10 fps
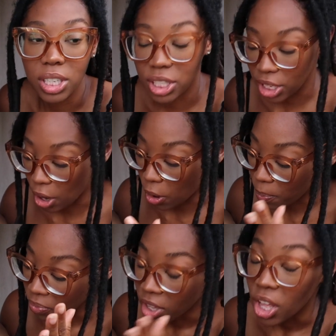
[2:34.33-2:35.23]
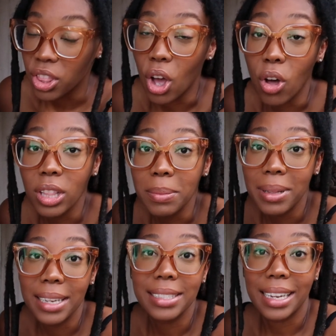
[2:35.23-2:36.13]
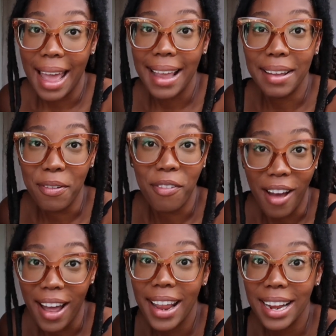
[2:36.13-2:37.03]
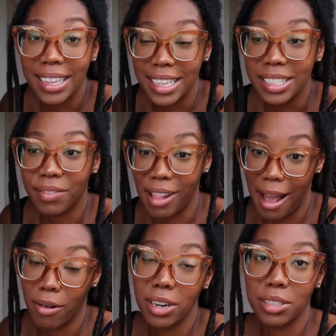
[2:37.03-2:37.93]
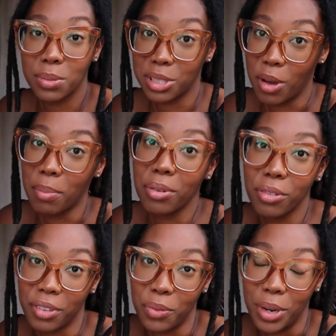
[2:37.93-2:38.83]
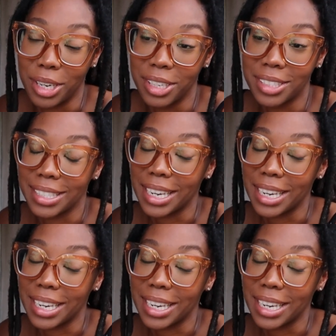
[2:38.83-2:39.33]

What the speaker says: So the only place that I could find these flowers was on Proven Winners,